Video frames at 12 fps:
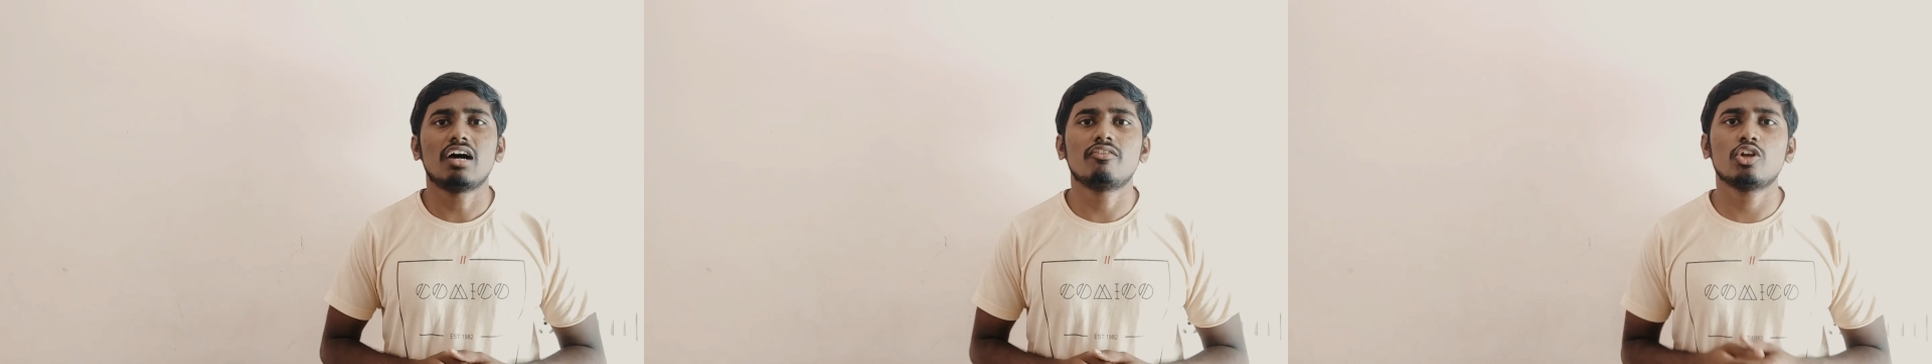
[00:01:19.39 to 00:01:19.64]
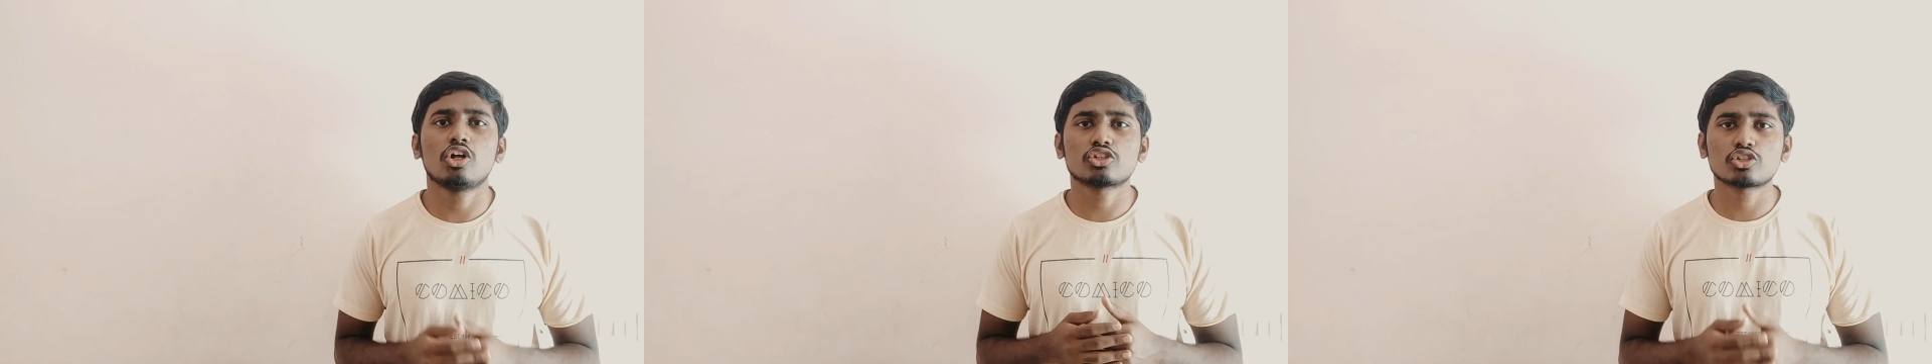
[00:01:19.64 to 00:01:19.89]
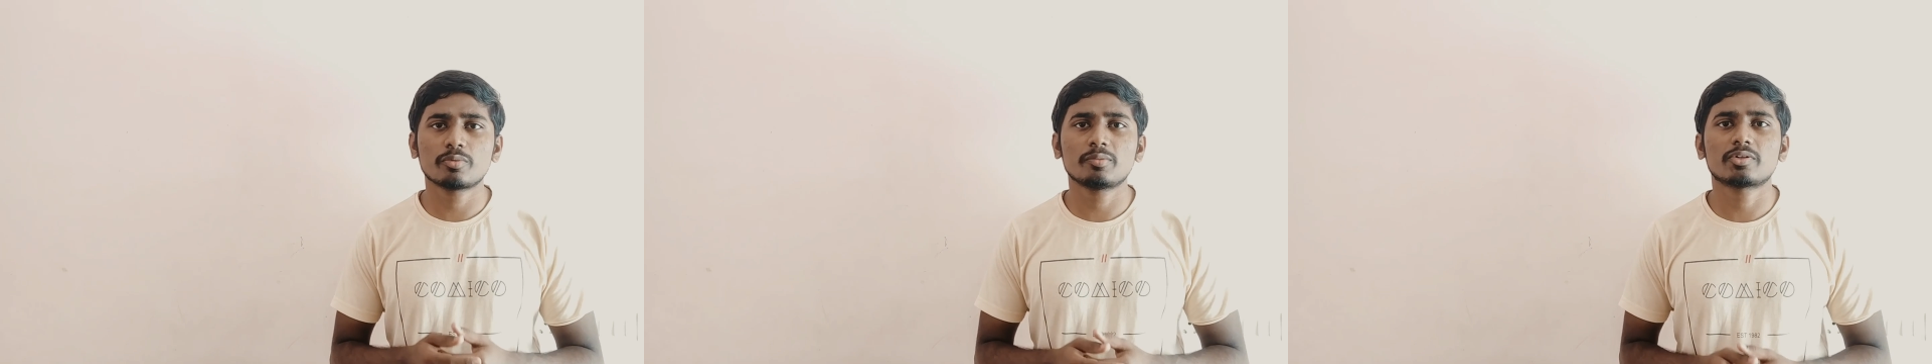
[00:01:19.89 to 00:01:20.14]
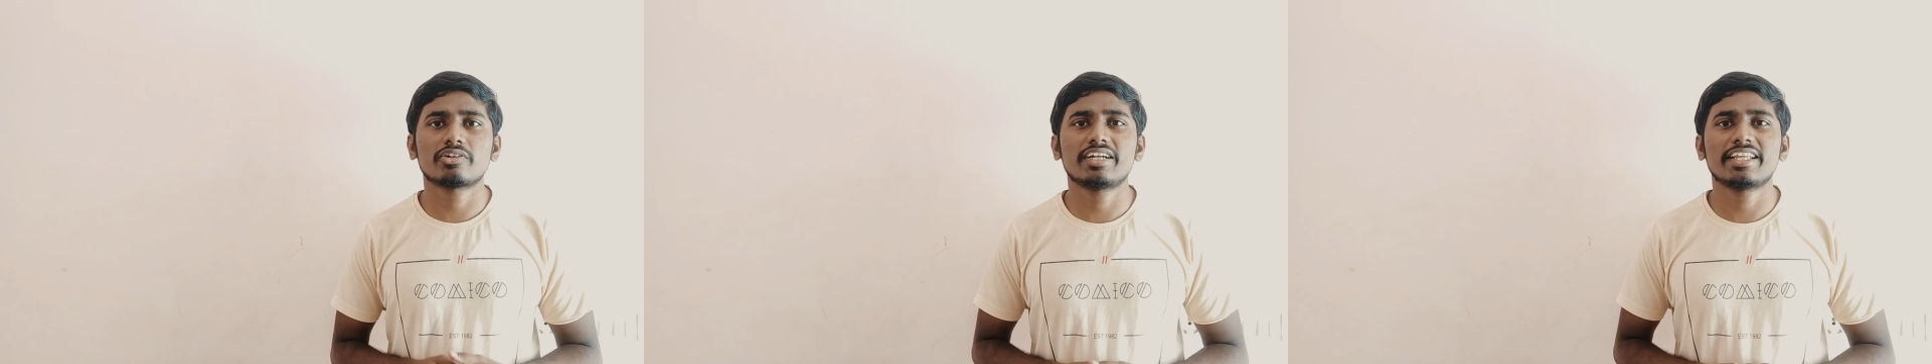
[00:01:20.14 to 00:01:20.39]
I will also be
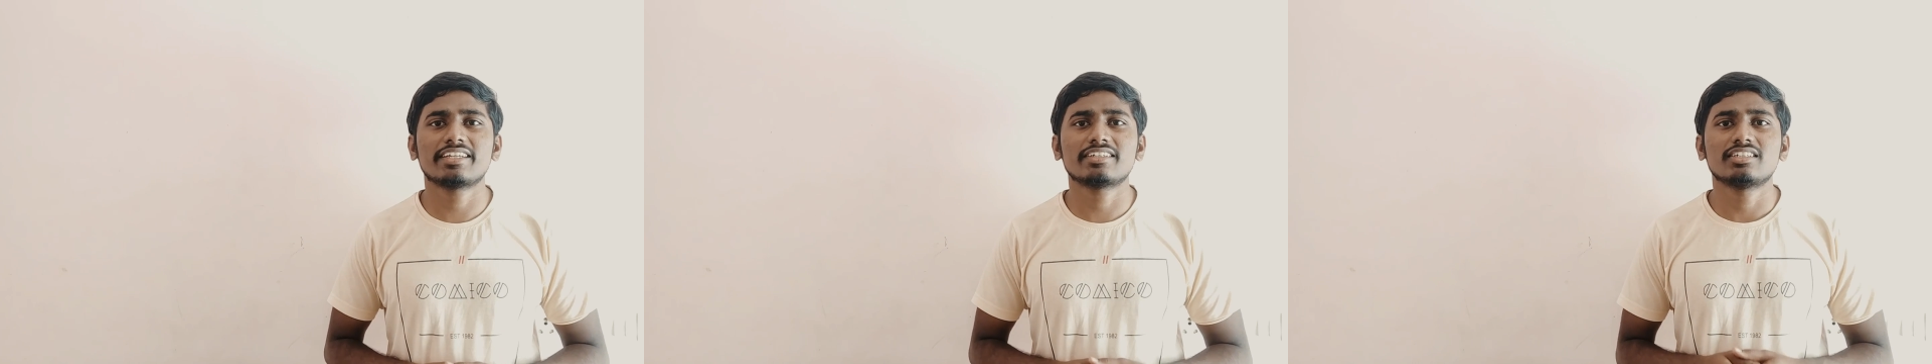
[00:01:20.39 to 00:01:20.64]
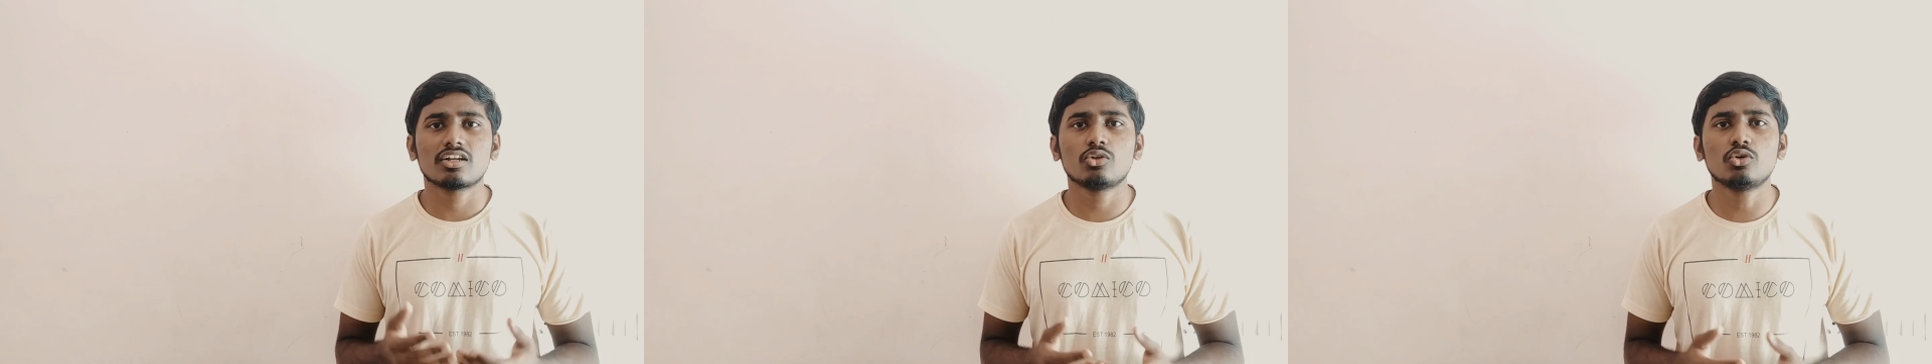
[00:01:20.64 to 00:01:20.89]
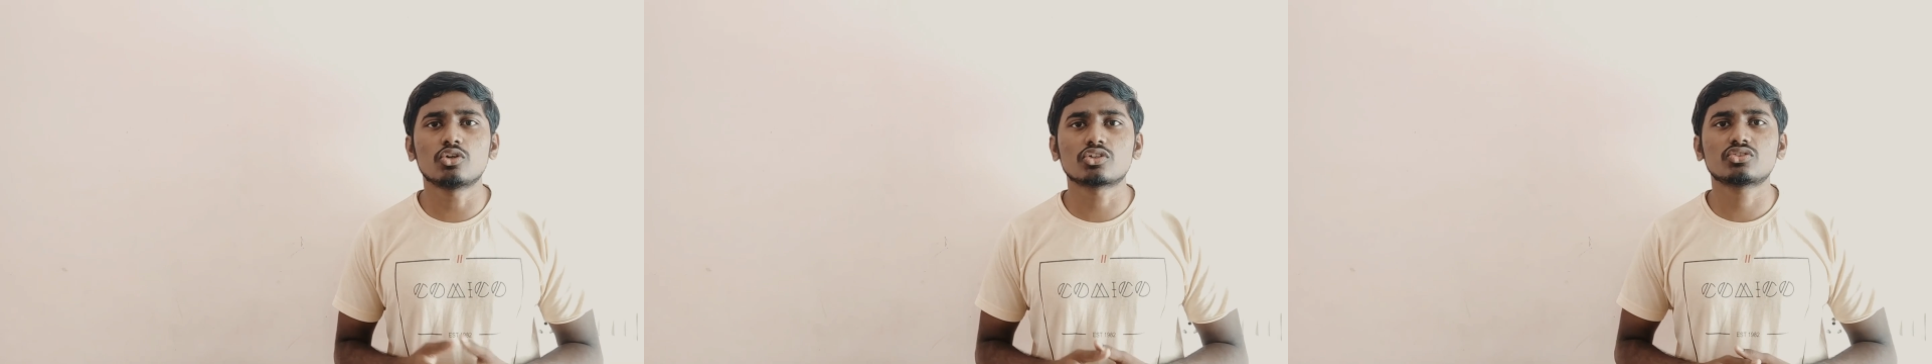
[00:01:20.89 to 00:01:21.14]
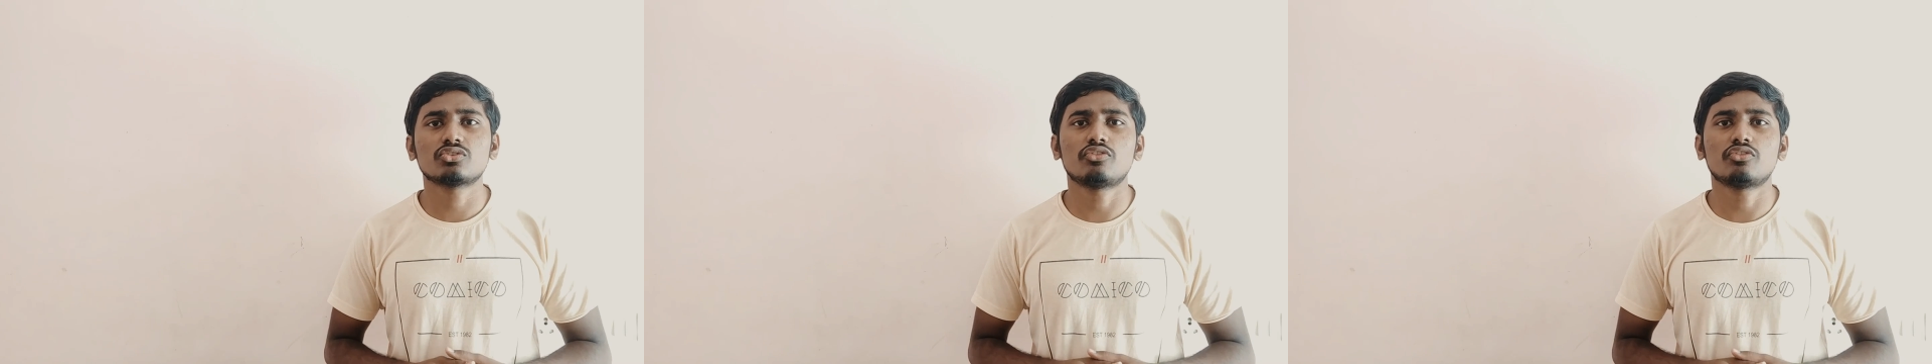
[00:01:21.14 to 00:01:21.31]
providing notes